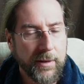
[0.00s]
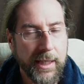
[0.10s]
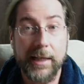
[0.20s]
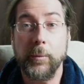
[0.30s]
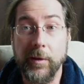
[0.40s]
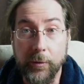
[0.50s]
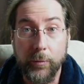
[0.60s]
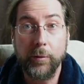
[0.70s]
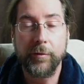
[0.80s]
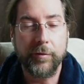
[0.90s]
And with a
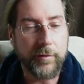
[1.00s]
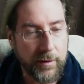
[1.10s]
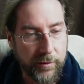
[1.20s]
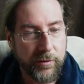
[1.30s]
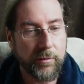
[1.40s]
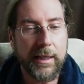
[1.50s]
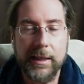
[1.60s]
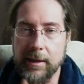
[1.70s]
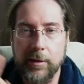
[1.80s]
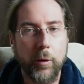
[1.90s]
roof, it looks great.
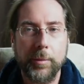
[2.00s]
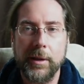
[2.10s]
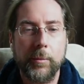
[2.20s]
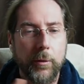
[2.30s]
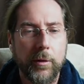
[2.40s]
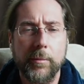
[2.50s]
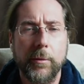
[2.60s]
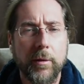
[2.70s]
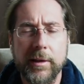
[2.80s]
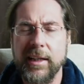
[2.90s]
And they're opening more and
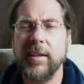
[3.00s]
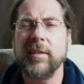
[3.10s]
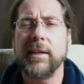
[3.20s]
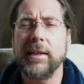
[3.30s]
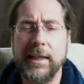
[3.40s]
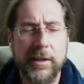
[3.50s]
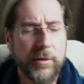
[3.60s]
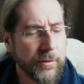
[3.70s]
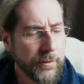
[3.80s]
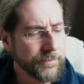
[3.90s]
more. Then there's Allego